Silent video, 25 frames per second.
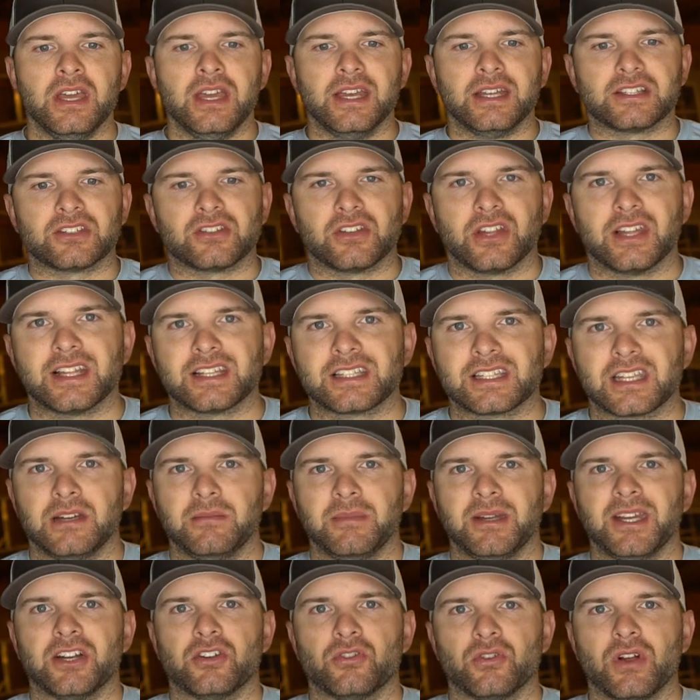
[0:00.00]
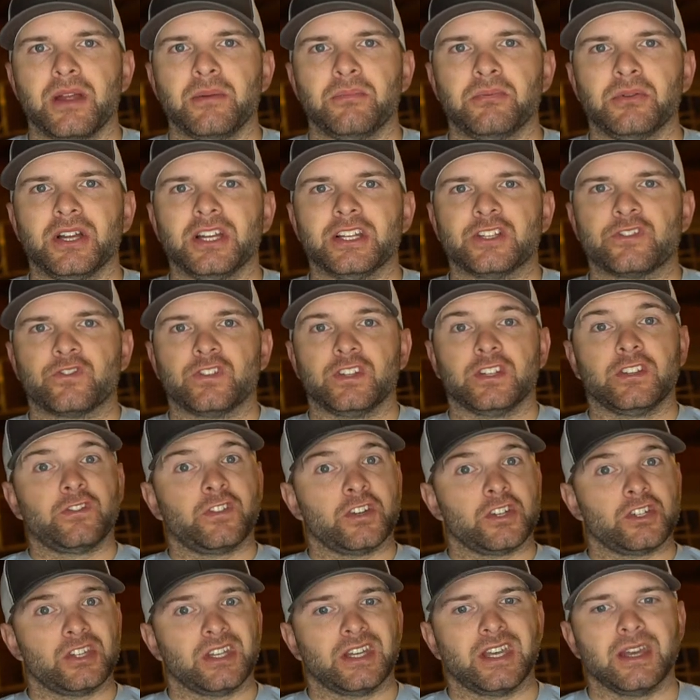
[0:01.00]
And so that's going to be a great place for these
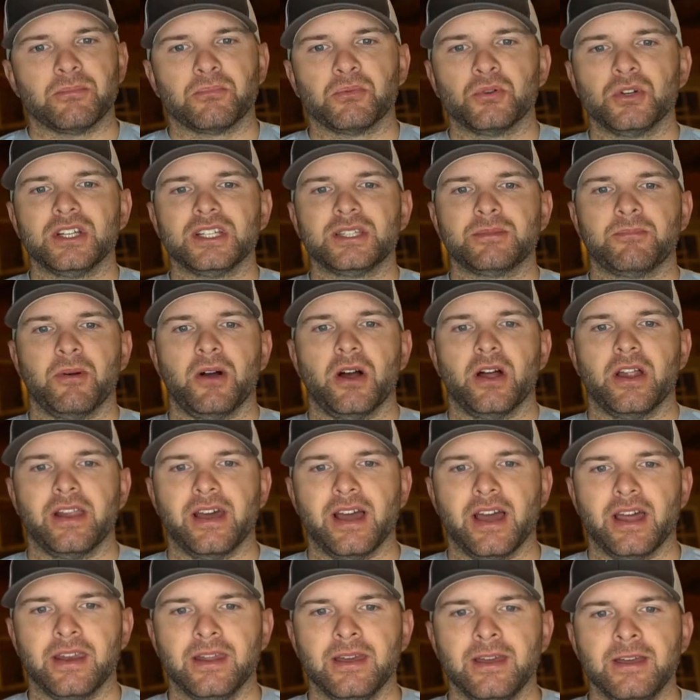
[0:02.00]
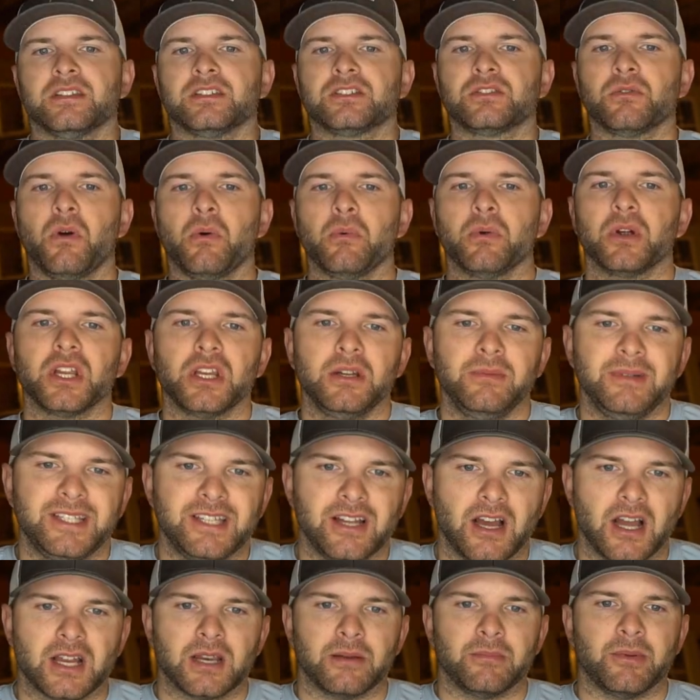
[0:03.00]
fish to get pre-spawn on. So what we're going to be
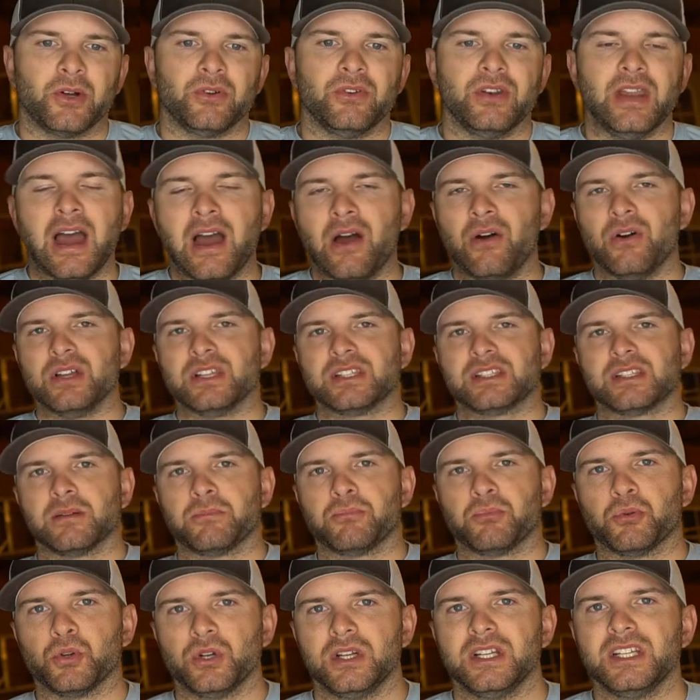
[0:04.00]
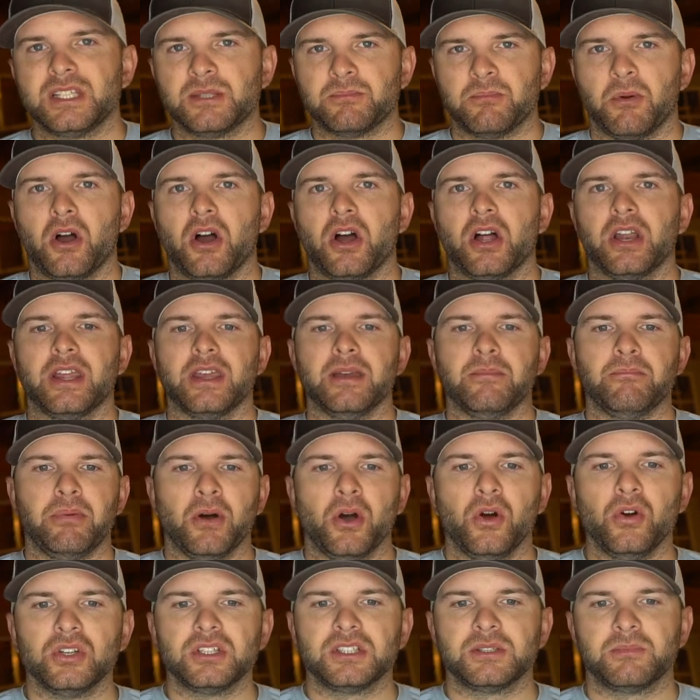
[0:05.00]
talking about now is the pre-spawn and
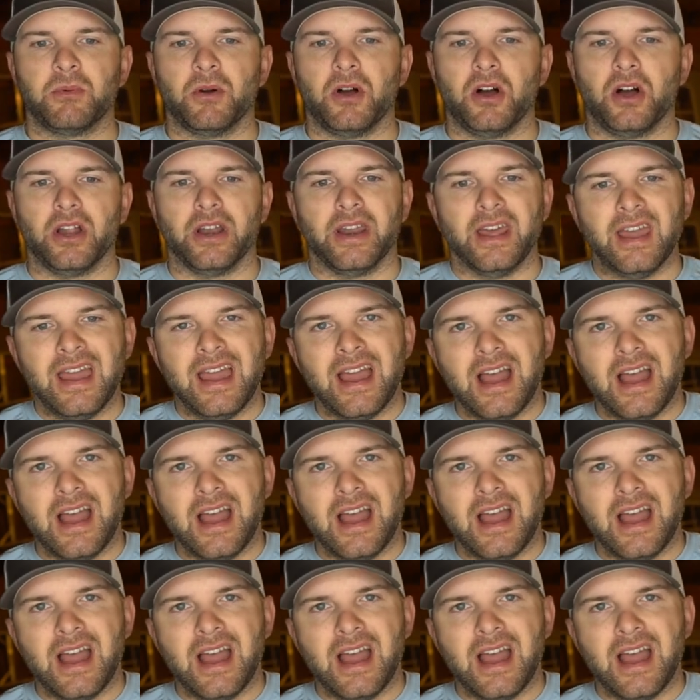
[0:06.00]
post-spawn,